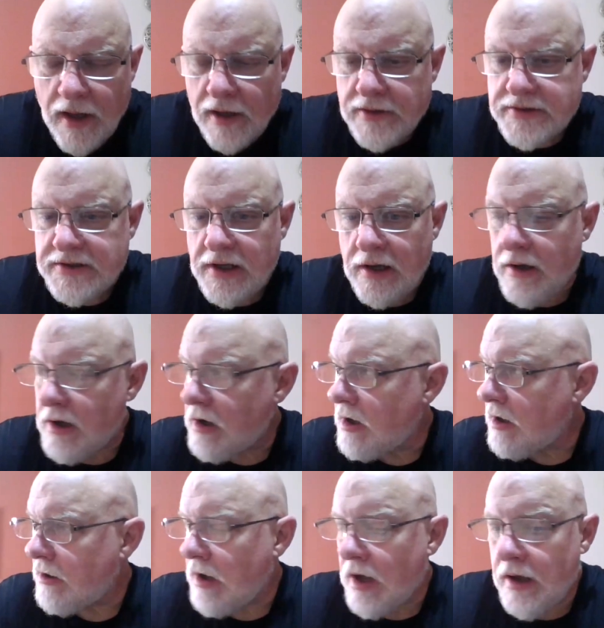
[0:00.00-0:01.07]
Saw
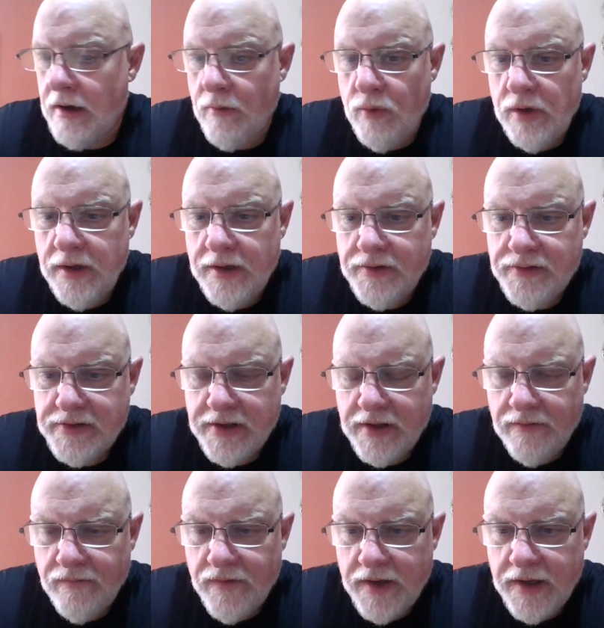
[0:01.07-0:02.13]
a really
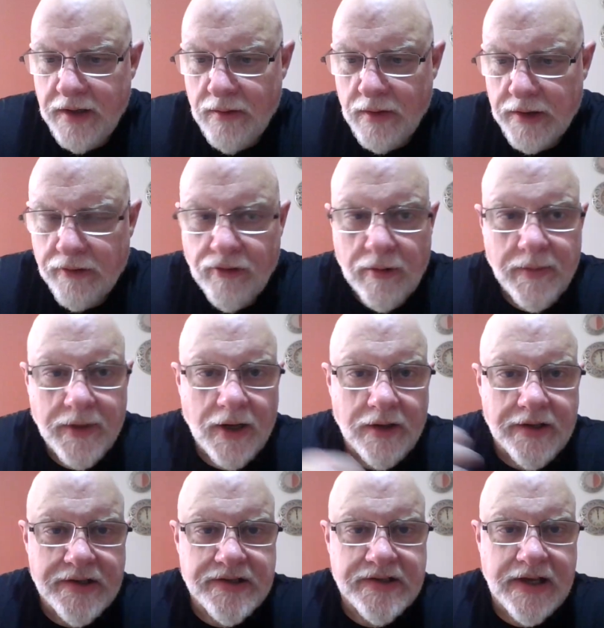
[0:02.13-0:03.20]
interesting video on
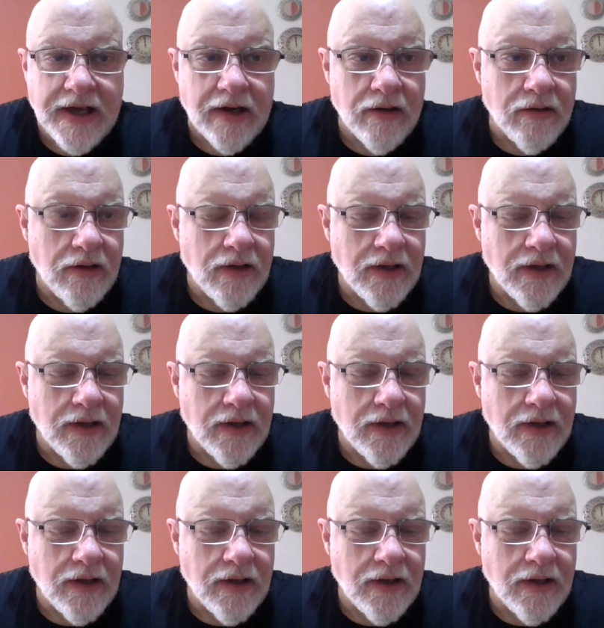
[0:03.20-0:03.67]
CriminOlly's channel.